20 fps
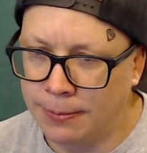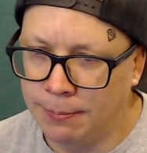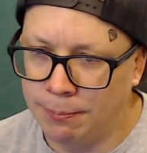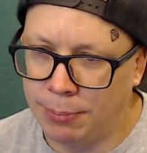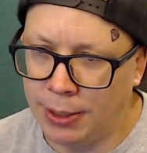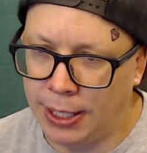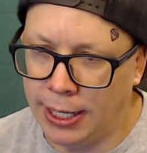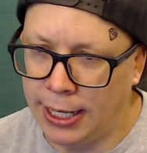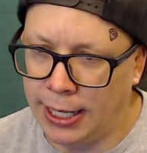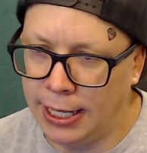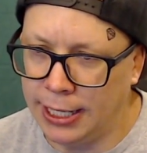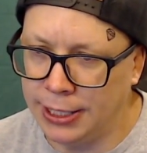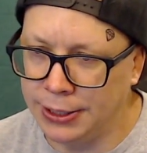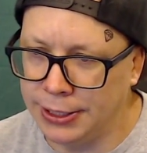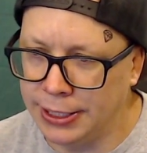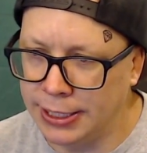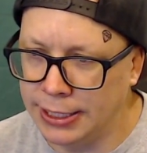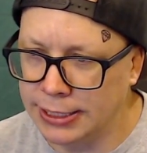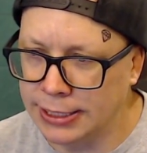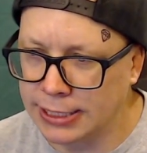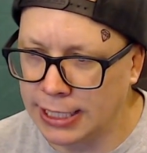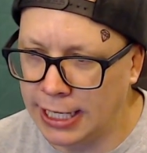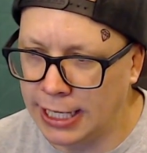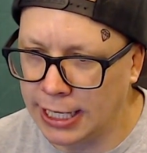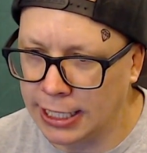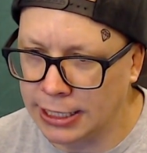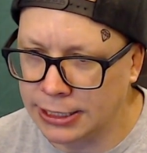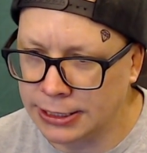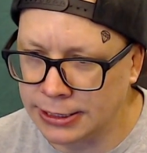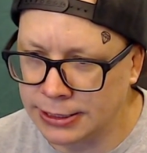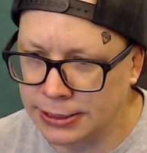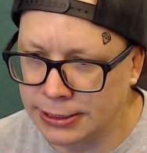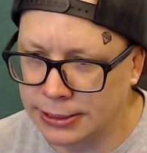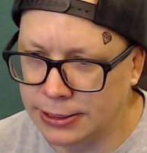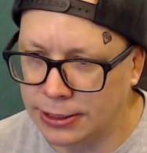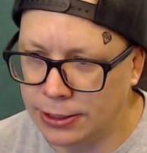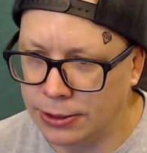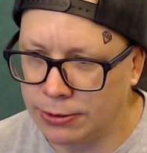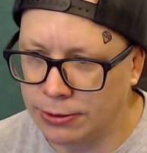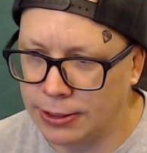by these actions.
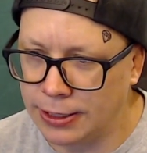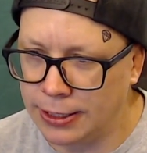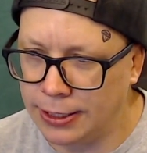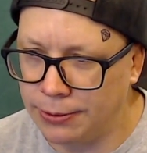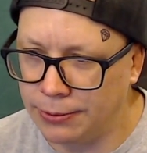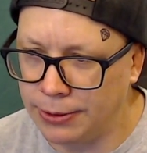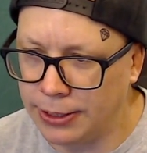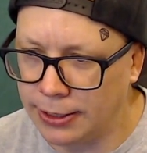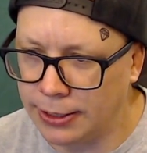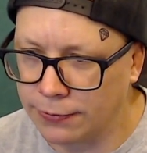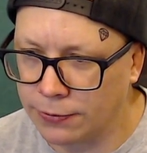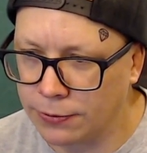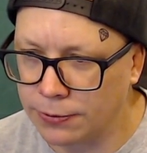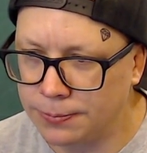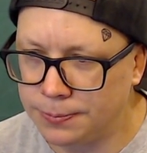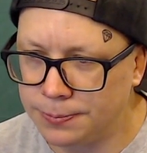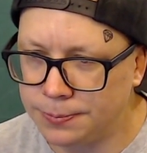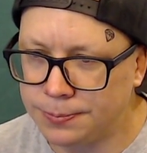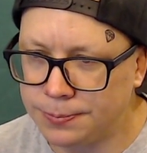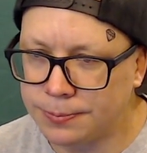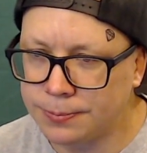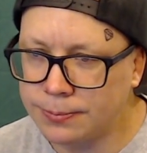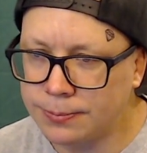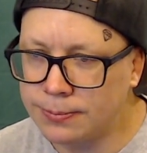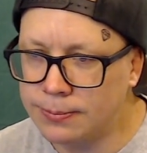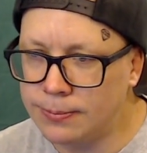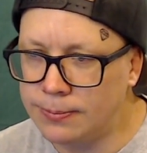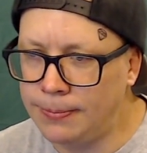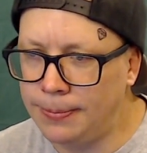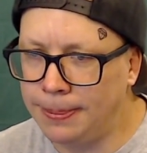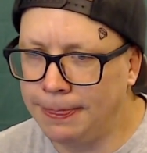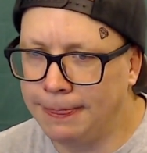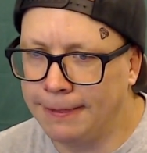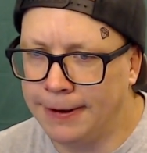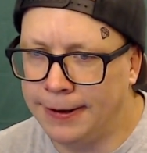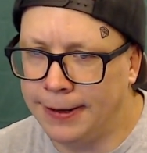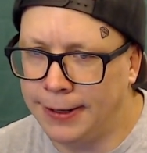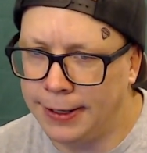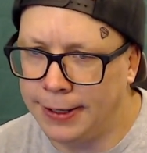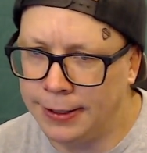Okay, whatever.
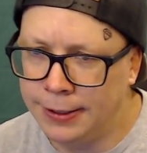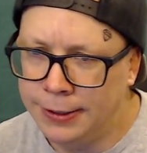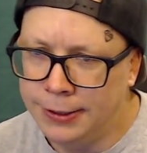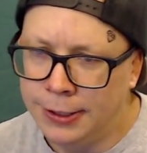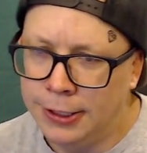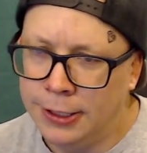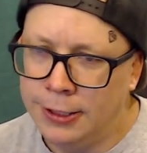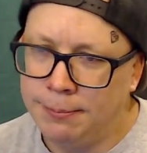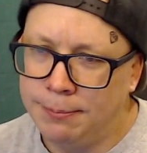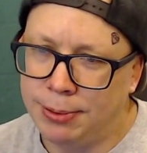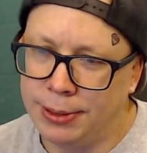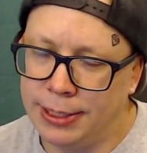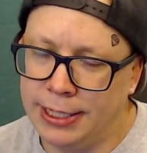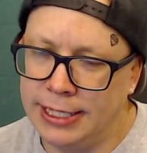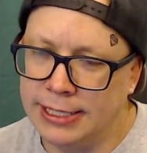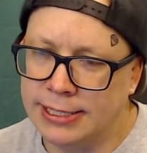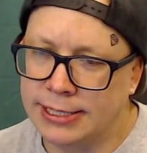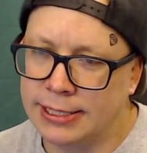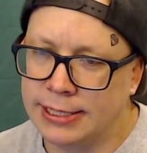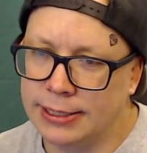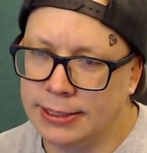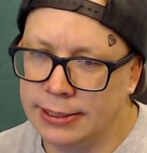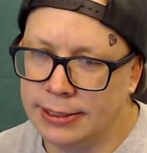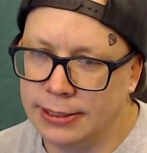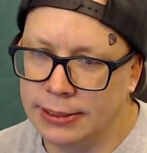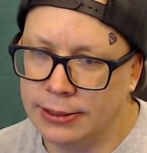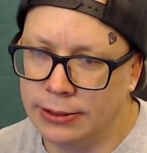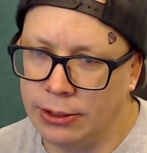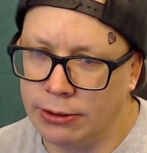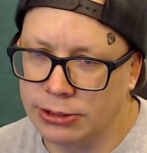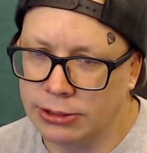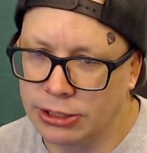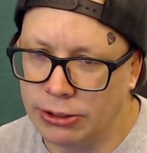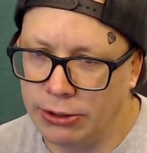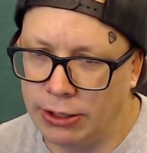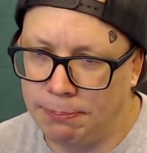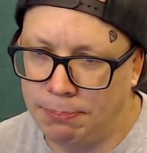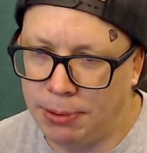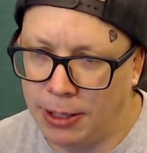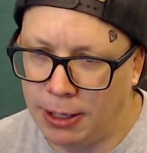Public
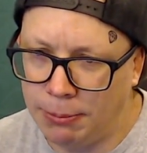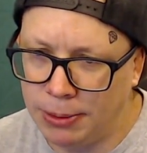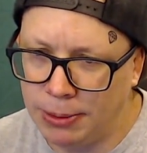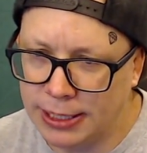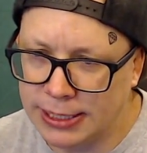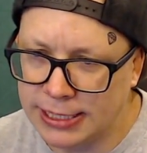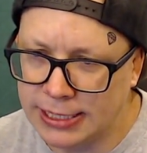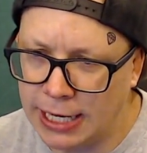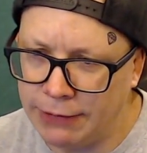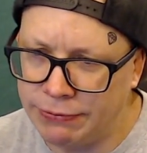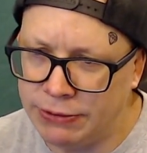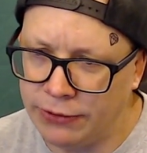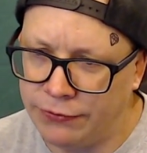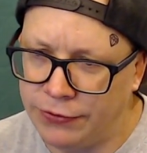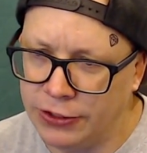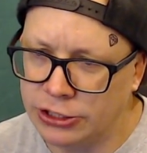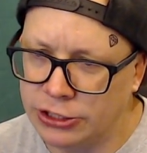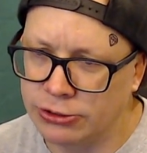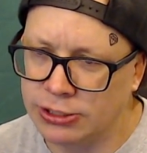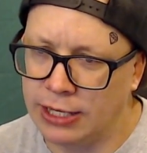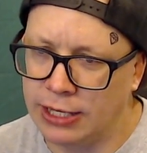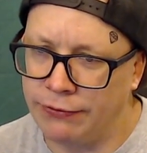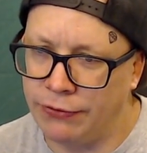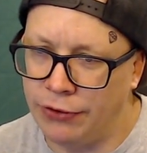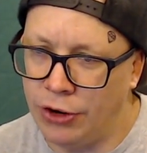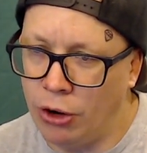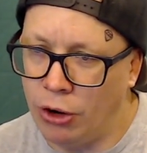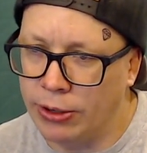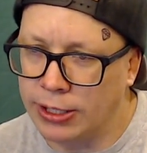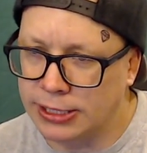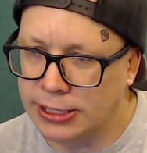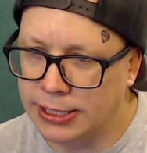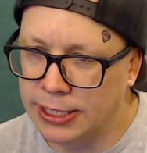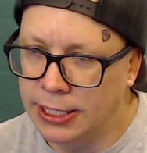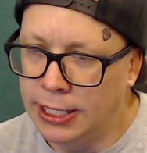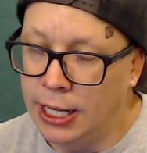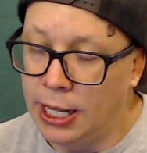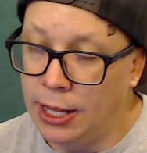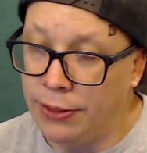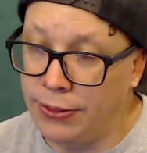safety officials have noticed
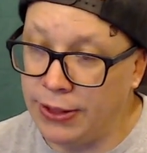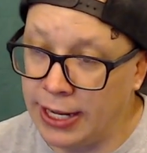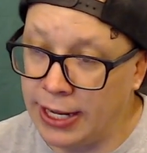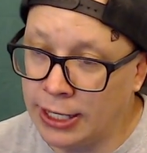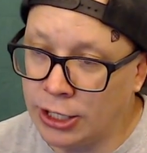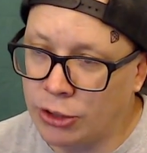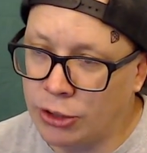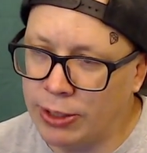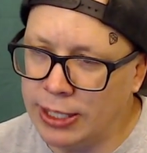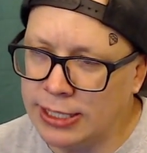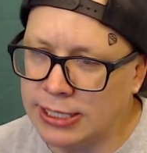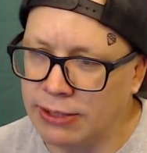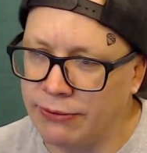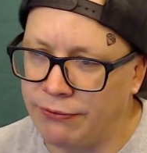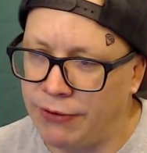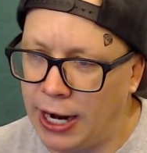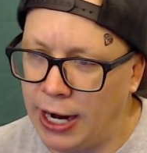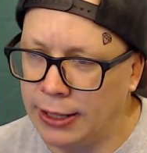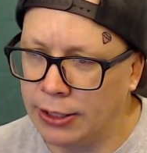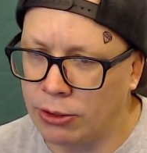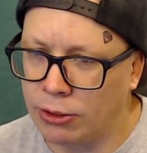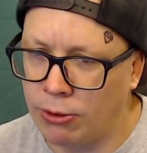the increase in violent